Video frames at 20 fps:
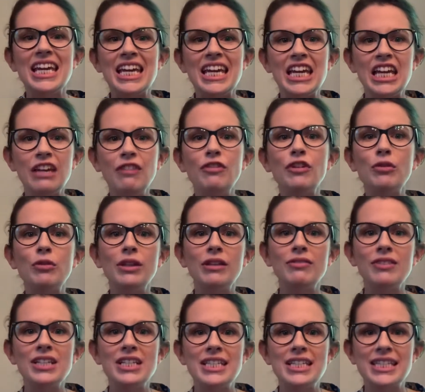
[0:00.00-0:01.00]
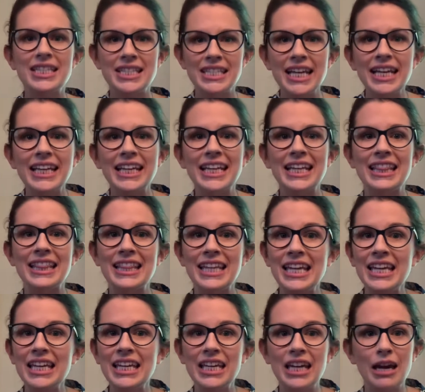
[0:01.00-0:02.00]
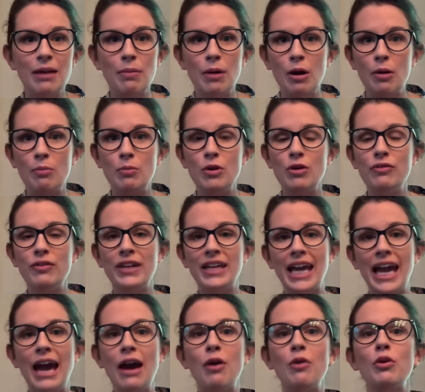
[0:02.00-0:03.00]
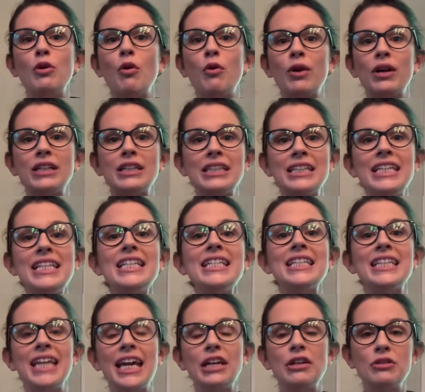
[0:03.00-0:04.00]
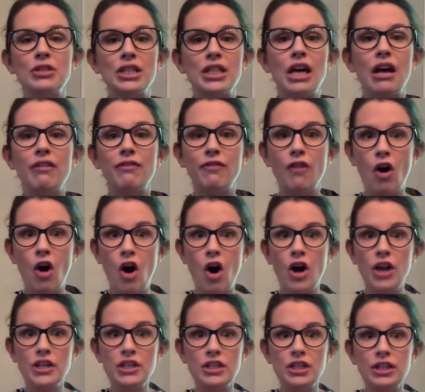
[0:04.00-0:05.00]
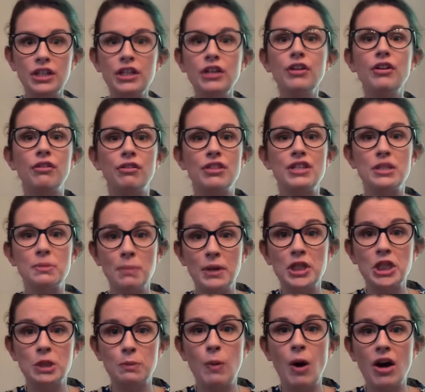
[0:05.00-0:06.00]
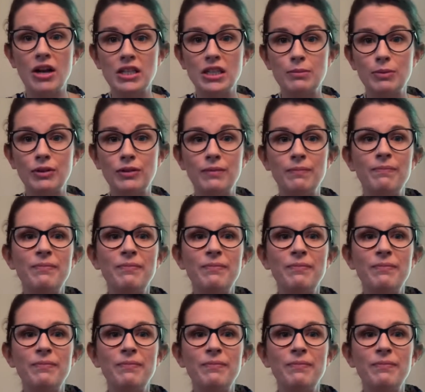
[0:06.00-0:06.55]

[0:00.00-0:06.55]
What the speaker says: If you live in a city, think about moving out or at least get yourself onto the earth as much as possible.